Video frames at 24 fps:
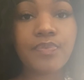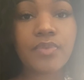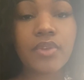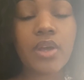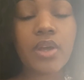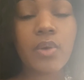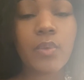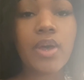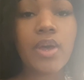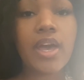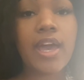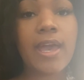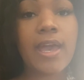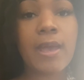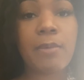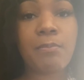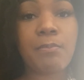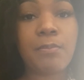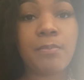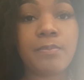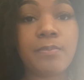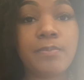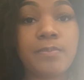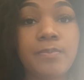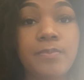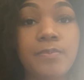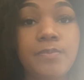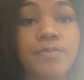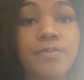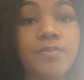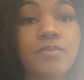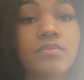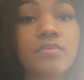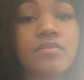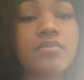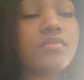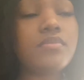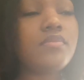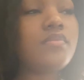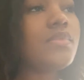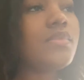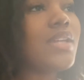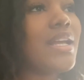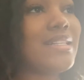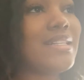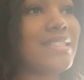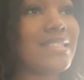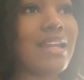Okay.
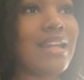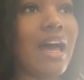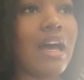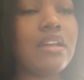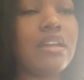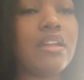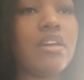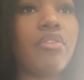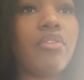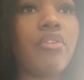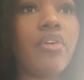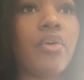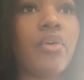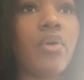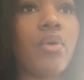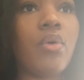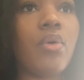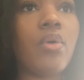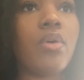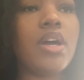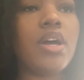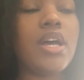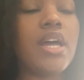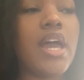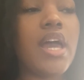It's not difficult,